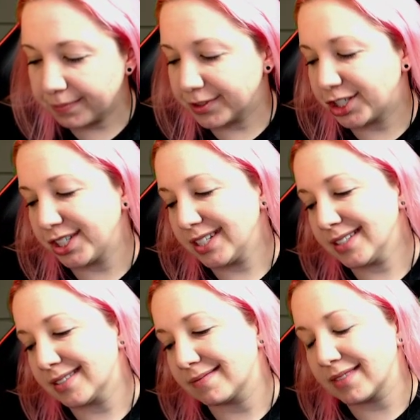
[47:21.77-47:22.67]

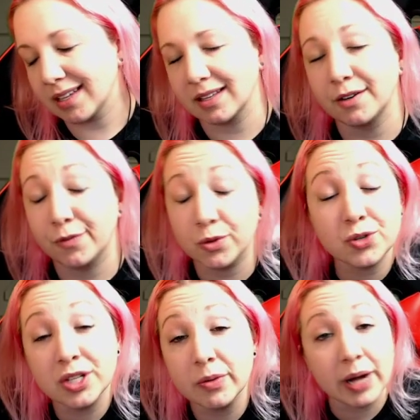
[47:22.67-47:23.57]
She's
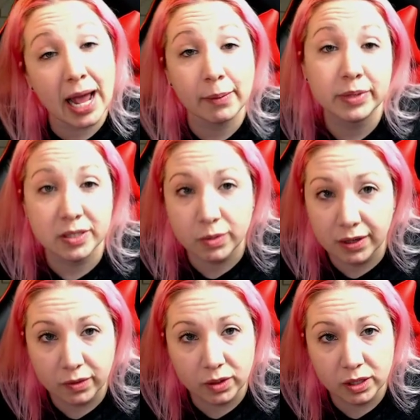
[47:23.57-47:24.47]
unfortunately what happens
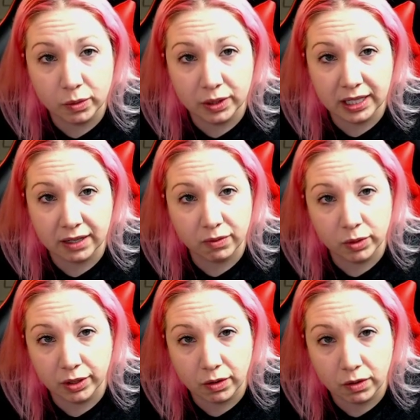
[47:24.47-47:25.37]
whenever you only have
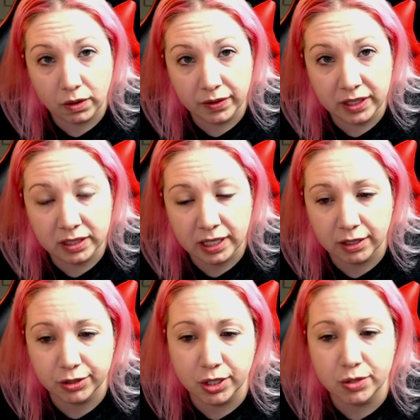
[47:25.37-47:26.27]
one girl in the
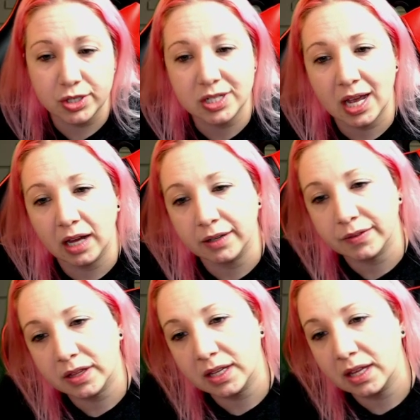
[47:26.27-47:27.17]
entire show. She's kind
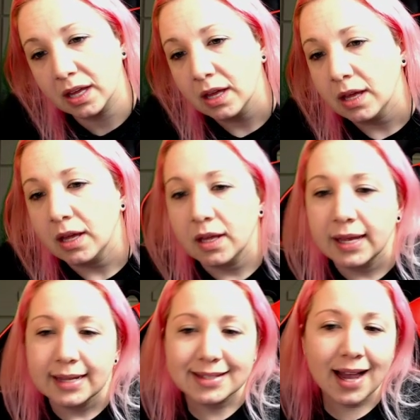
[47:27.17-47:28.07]
of the
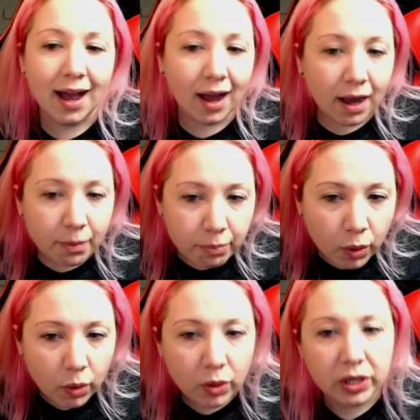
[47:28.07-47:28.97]

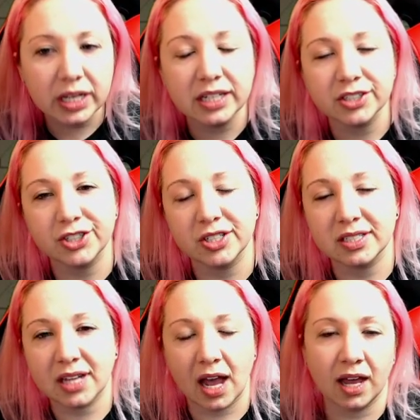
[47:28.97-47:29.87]
tomboy.
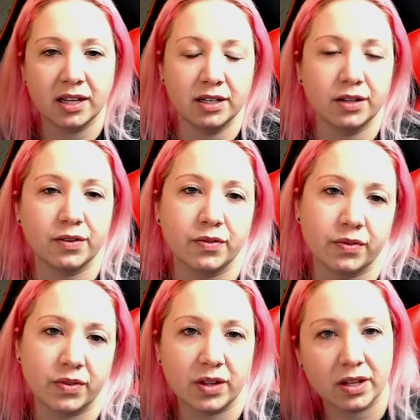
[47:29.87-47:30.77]
She's kind of
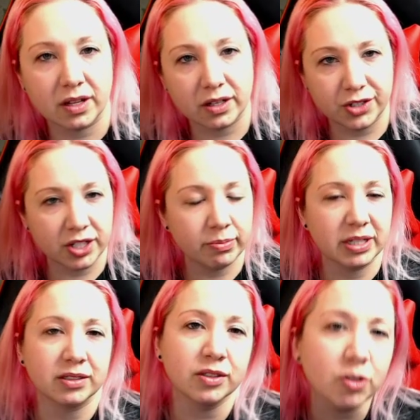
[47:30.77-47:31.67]
she can
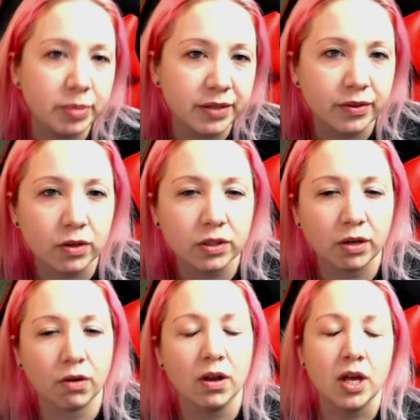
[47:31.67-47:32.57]
be a little bit of a girly
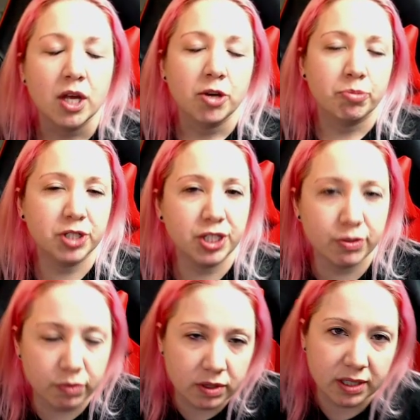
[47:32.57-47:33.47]
girl, but she
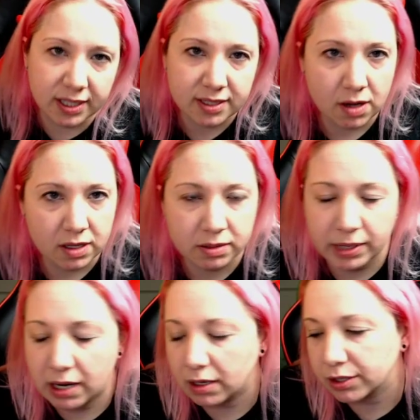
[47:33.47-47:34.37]
really is an awesome
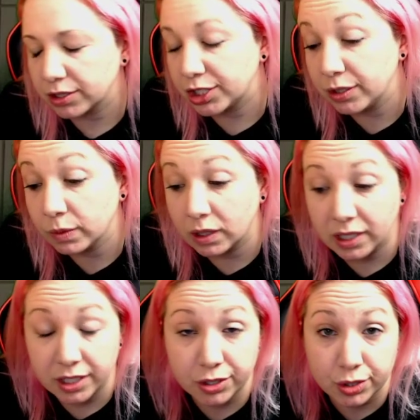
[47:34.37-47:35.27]
character, and she
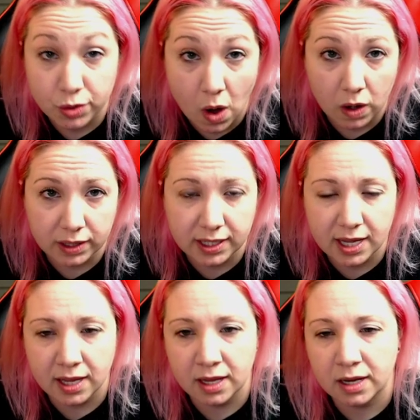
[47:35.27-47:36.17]
really is strong. At
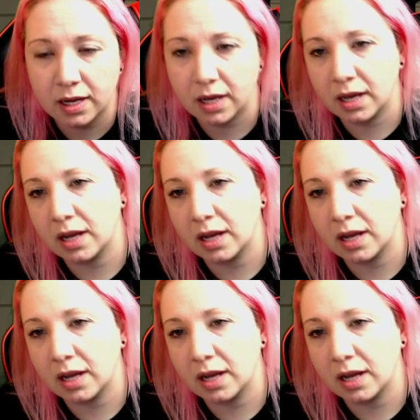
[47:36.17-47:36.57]
the end,